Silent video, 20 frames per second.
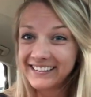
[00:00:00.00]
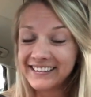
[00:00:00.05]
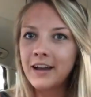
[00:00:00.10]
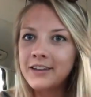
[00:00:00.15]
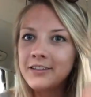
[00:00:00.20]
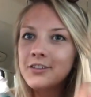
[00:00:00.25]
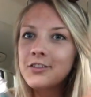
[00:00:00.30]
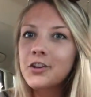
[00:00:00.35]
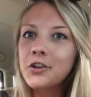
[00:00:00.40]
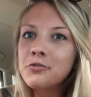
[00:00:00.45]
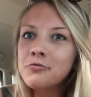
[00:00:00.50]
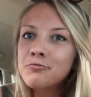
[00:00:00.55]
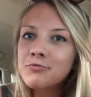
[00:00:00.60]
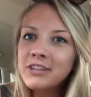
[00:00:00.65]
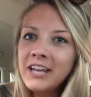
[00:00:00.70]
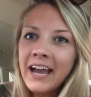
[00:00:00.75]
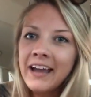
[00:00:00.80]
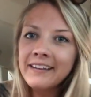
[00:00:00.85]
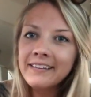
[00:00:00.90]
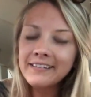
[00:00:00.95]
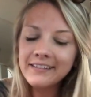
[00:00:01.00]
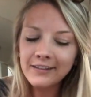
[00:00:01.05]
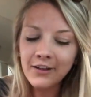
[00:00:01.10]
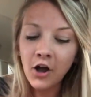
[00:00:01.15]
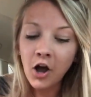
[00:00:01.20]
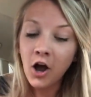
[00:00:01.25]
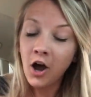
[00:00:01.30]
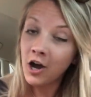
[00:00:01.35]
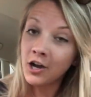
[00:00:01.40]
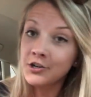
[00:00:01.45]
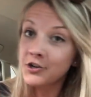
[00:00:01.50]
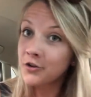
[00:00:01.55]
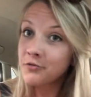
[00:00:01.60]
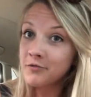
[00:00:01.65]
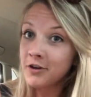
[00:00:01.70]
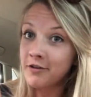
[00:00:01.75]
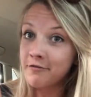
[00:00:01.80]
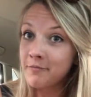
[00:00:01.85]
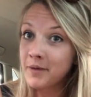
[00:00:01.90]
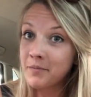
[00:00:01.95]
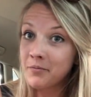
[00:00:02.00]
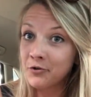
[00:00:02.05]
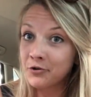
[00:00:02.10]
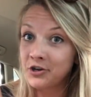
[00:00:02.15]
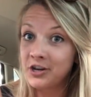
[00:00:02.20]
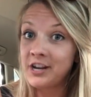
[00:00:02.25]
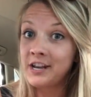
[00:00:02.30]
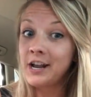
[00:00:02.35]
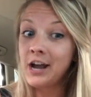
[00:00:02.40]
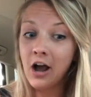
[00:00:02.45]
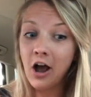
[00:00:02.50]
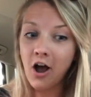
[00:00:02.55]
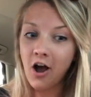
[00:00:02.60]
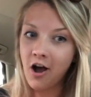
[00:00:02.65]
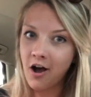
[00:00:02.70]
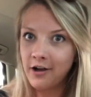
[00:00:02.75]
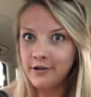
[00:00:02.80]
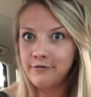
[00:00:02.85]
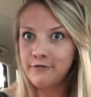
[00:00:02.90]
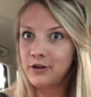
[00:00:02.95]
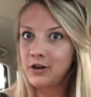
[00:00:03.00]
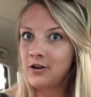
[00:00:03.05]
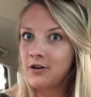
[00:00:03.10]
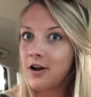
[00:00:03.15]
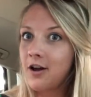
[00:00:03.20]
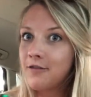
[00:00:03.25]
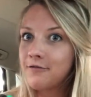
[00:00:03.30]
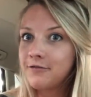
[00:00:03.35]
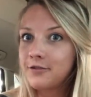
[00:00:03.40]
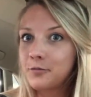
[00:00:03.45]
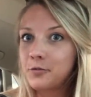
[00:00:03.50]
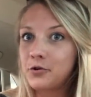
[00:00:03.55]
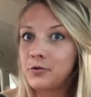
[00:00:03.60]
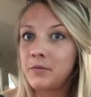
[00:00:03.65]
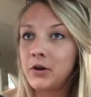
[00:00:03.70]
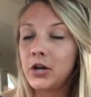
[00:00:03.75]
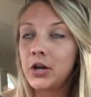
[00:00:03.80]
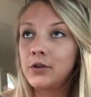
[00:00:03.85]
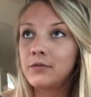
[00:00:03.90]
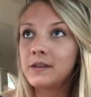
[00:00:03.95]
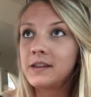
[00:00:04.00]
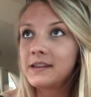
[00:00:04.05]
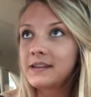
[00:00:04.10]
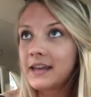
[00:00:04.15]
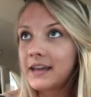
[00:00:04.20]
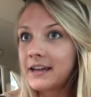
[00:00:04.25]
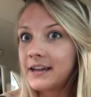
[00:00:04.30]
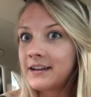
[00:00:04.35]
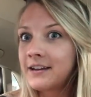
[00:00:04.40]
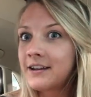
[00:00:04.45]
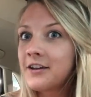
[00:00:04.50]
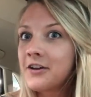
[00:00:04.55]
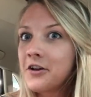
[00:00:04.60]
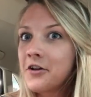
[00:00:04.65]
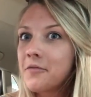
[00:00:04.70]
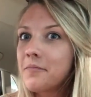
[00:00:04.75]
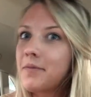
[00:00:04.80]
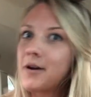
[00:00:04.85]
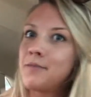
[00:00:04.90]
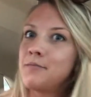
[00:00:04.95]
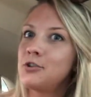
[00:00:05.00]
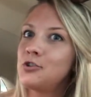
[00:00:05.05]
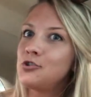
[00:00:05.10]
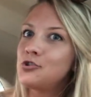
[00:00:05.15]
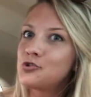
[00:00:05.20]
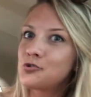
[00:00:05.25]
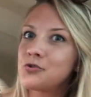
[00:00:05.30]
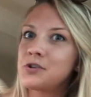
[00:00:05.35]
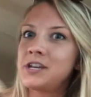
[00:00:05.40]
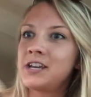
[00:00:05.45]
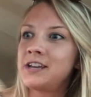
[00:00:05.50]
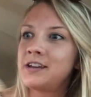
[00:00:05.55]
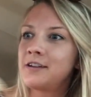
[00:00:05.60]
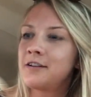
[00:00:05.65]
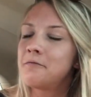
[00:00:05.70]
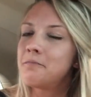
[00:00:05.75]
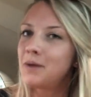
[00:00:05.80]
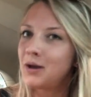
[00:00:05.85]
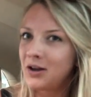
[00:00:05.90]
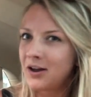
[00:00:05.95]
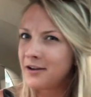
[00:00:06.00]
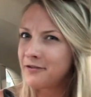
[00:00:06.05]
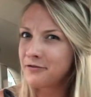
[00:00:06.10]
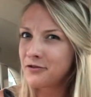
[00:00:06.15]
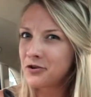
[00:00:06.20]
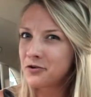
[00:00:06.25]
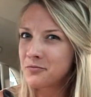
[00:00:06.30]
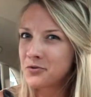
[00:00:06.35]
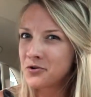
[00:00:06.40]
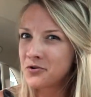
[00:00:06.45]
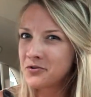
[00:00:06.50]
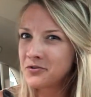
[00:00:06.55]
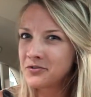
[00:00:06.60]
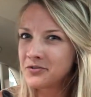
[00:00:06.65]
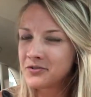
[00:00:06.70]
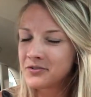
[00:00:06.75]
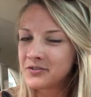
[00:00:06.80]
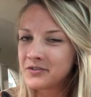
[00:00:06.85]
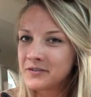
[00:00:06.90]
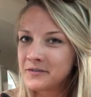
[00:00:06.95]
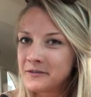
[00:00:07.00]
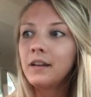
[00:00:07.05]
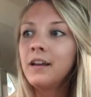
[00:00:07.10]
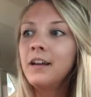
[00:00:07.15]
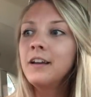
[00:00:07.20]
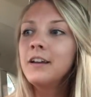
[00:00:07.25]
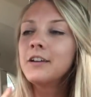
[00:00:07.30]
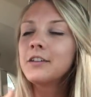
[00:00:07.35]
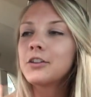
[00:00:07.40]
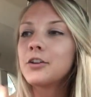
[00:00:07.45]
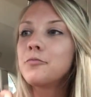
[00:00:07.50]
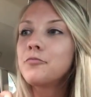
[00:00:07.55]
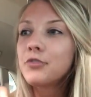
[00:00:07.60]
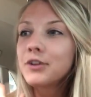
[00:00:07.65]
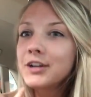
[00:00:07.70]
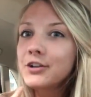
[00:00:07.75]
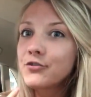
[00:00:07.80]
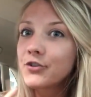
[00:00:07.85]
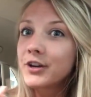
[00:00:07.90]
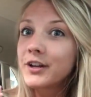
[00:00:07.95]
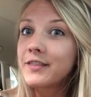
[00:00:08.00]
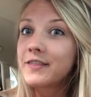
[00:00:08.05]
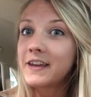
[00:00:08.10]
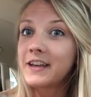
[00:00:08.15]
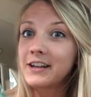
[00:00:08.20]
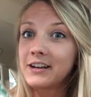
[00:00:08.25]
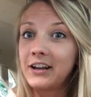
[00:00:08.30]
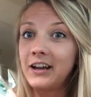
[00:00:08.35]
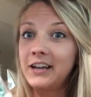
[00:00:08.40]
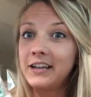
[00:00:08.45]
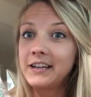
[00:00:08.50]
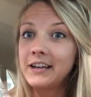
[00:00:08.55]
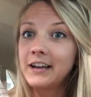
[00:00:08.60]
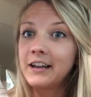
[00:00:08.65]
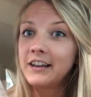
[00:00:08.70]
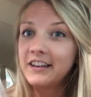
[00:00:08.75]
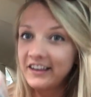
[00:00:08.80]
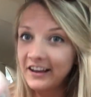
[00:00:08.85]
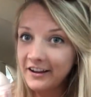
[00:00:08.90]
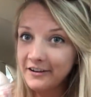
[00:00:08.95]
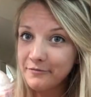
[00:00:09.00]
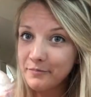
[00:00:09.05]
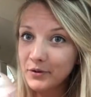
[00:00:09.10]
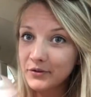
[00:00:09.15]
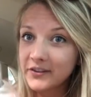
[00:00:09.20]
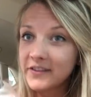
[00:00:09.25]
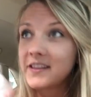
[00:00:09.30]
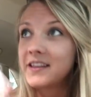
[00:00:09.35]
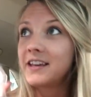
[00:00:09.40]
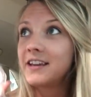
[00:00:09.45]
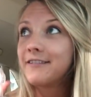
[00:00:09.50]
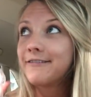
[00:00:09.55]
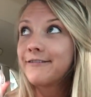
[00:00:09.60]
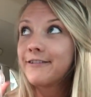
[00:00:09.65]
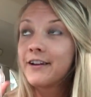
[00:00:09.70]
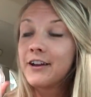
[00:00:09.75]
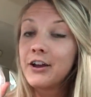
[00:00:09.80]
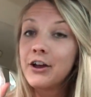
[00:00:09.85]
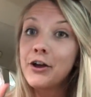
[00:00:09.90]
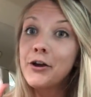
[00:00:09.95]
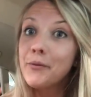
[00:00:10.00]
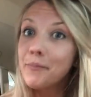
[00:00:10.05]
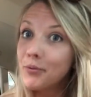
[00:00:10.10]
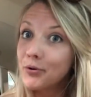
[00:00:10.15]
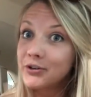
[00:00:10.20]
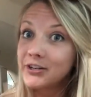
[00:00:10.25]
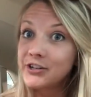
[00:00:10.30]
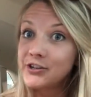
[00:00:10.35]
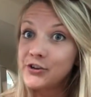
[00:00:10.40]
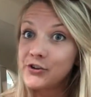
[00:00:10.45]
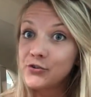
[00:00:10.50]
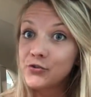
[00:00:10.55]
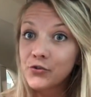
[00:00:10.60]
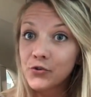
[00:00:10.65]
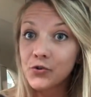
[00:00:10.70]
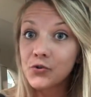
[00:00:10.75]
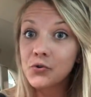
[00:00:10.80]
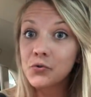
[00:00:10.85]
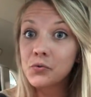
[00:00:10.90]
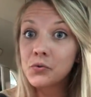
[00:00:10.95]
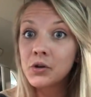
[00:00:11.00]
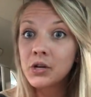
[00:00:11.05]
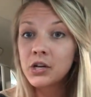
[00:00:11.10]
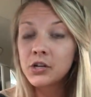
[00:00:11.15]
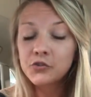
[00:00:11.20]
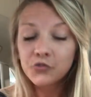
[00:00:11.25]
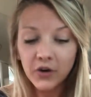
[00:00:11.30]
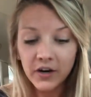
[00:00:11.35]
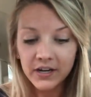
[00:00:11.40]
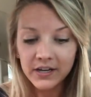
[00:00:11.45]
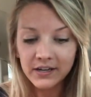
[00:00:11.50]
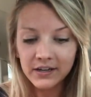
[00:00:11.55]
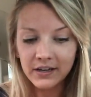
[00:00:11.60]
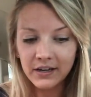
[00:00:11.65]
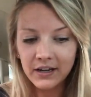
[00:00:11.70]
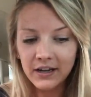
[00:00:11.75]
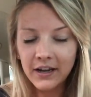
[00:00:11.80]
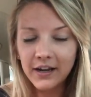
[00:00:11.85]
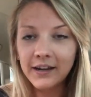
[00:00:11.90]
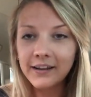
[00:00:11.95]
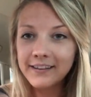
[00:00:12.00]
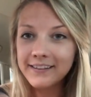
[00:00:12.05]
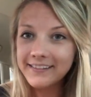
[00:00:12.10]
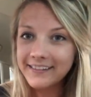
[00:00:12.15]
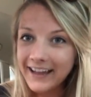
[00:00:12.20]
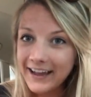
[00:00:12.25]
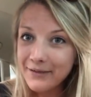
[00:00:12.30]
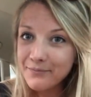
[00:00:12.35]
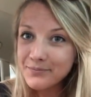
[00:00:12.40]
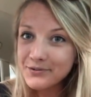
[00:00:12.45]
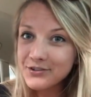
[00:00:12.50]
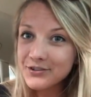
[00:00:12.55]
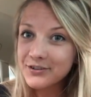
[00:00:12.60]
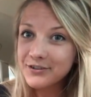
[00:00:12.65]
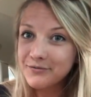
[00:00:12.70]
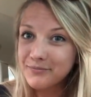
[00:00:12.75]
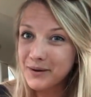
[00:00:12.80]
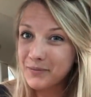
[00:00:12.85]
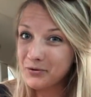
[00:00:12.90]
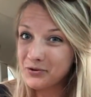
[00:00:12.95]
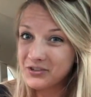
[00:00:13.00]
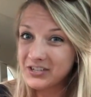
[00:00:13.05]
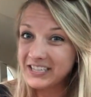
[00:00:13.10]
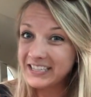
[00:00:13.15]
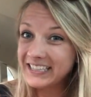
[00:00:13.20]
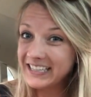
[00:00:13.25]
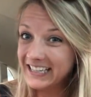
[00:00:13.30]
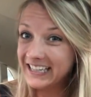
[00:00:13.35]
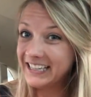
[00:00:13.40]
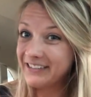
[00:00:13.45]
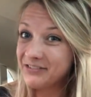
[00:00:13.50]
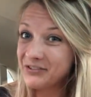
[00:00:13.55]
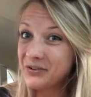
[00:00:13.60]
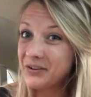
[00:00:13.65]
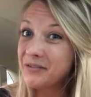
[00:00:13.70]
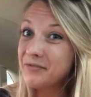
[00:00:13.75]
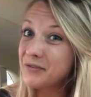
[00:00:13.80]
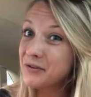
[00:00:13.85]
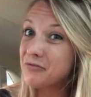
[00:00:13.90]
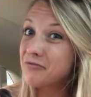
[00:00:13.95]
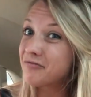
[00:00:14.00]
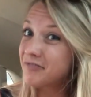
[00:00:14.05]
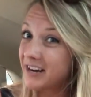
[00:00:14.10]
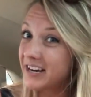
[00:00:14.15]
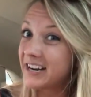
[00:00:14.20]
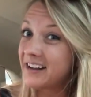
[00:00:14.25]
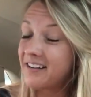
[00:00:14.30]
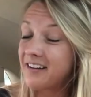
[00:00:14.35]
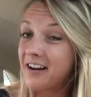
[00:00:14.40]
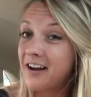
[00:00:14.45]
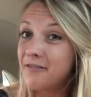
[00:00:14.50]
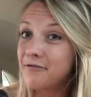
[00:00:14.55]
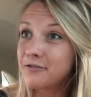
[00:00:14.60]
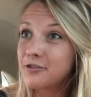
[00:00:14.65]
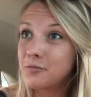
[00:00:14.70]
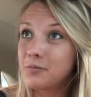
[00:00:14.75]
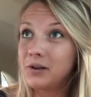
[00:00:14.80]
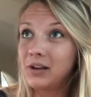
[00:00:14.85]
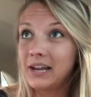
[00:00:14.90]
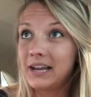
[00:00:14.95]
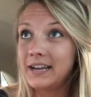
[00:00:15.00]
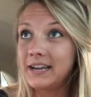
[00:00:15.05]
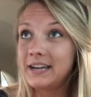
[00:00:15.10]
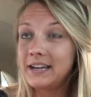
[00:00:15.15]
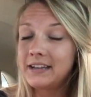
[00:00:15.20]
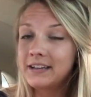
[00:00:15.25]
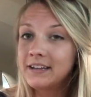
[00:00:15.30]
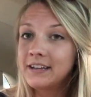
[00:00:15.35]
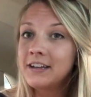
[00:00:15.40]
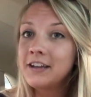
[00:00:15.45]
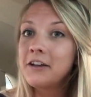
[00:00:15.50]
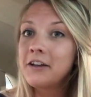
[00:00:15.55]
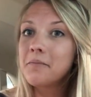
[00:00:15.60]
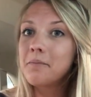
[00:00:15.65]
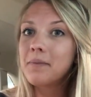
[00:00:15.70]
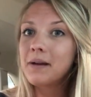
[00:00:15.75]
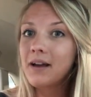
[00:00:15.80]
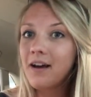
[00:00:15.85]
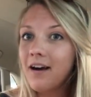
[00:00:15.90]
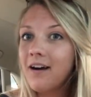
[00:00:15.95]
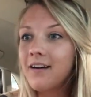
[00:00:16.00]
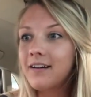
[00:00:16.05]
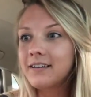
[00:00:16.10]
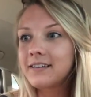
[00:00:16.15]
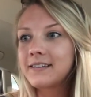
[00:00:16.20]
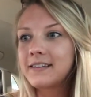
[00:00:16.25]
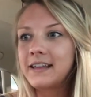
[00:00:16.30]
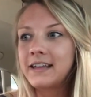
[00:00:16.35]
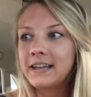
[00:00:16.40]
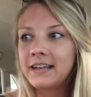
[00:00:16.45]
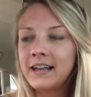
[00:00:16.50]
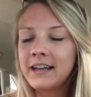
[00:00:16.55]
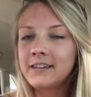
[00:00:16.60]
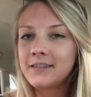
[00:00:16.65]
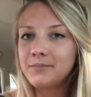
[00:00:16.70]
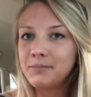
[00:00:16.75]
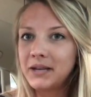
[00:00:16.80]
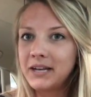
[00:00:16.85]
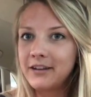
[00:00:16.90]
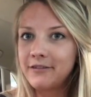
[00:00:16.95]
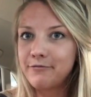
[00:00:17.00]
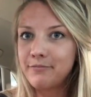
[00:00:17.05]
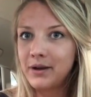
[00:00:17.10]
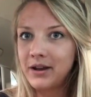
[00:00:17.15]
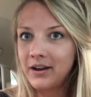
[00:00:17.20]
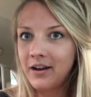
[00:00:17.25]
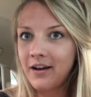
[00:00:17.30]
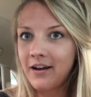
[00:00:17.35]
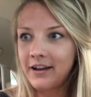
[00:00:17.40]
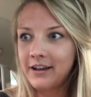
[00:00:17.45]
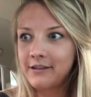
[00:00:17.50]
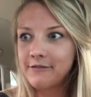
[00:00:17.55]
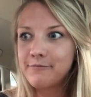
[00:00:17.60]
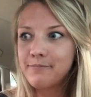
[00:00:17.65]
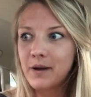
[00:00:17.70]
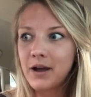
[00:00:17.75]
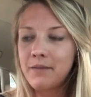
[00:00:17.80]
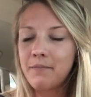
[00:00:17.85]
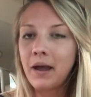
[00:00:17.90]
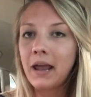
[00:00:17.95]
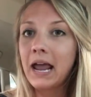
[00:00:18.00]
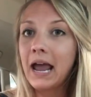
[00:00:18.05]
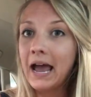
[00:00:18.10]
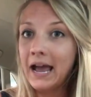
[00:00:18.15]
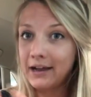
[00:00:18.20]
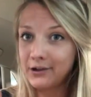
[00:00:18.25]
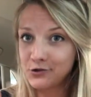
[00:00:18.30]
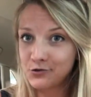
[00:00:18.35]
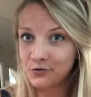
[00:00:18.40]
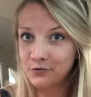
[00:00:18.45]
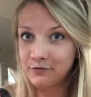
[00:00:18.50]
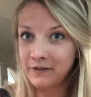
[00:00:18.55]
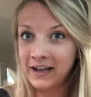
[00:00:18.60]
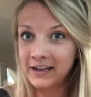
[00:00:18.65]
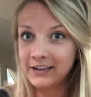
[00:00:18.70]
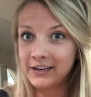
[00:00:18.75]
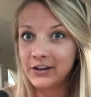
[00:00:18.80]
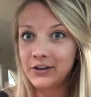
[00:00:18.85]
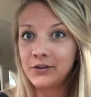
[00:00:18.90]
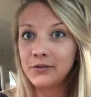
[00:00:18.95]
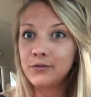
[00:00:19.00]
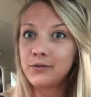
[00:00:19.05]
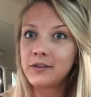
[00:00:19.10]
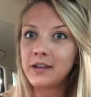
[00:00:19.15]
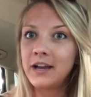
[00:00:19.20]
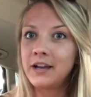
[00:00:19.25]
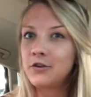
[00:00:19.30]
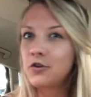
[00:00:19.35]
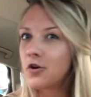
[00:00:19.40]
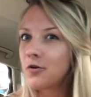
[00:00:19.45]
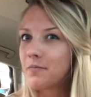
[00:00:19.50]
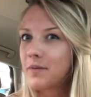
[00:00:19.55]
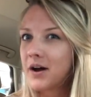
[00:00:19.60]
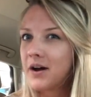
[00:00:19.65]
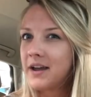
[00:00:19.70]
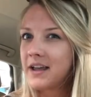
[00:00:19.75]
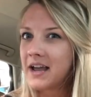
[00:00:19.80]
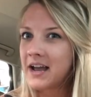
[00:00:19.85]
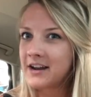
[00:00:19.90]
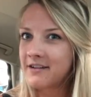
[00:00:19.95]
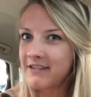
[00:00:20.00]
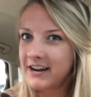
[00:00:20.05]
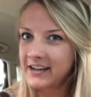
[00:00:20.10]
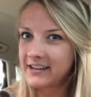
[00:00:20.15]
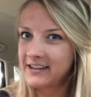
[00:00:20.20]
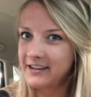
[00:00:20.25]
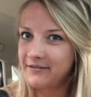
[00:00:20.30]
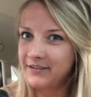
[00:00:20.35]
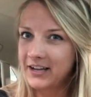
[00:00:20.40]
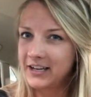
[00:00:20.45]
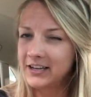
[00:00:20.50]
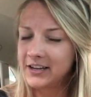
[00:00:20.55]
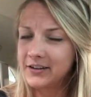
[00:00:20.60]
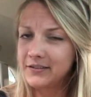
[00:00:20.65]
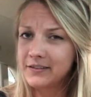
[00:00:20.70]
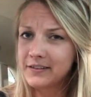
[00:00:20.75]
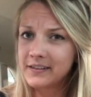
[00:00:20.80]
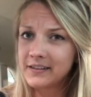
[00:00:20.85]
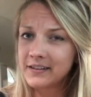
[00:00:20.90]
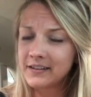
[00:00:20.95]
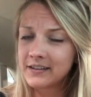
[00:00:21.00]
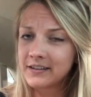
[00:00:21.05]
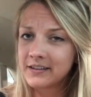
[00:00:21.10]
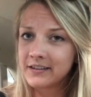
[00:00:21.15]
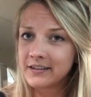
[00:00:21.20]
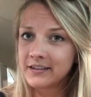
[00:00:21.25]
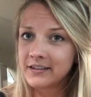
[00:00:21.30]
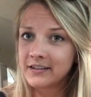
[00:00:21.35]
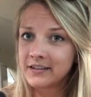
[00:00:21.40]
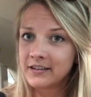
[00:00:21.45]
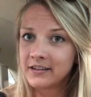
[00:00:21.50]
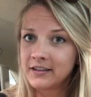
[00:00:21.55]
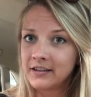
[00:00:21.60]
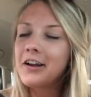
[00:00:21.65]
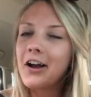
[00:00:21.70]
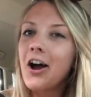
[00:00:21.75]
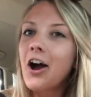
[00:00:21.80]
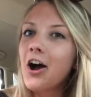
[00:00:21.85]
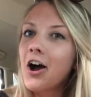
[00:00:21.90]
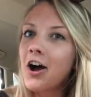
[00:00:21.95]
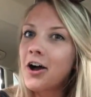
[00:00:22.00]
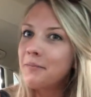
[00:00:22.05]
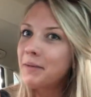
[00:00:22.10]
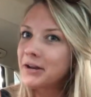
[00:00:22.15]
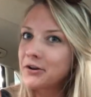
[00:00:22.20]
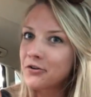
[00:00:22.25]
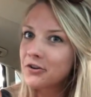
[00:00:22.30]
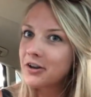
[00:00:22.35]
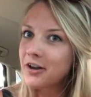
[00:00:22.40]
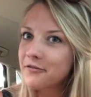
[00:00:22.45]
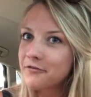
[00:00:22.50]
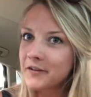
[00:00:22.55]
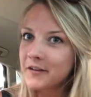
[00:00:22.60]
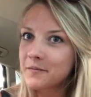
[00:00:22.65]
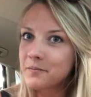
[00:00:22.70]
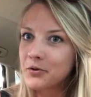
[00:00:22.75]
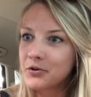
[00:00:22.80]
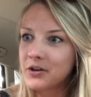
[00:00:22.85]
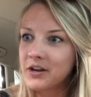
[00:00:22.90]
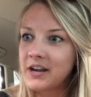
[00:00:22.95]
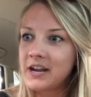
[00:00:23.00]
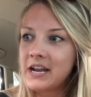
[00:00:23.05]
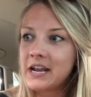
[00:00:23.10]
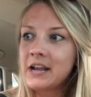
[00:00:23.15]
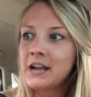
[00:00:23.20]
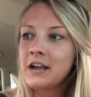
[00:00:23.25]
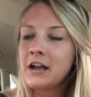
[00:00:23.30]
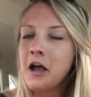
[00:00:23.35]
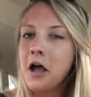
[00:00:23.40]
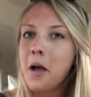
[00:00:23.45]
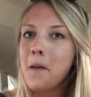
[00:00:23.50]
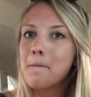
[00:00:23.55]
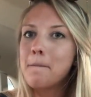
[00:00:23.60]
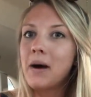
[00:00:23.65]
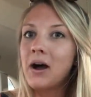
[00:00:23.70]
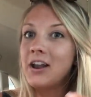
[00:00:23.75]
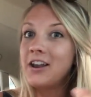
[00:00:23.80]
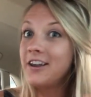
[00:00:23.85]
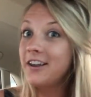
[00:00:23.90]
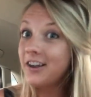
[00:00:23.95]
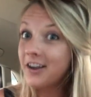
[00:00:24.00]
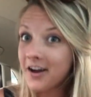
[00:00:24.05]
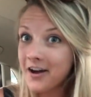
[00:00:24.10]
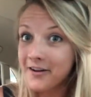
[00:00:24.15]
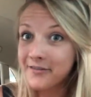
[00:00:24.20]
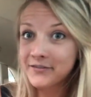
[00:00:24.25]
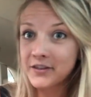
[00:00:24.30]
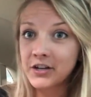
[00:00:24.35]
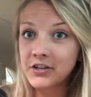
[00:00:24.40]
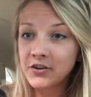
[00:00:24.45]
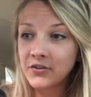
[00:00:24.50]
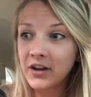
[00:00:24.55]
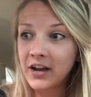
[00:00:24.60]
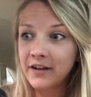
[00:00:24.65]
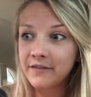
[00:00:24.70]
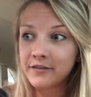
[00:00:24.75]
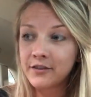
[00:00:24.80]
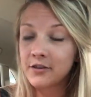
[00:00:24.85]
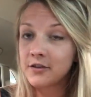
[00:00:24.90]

And so yes, I don't love my body, I feel uncomfortable in my own skin, but I'm enjoying my life a lot more. So I'm really trying to think like life positive, body neutral, try and accept my body even though I feel really uncomfortable in it, because it lets me live my life by my actual values and not by anorexia values. I may not love this body, but I love that I don't have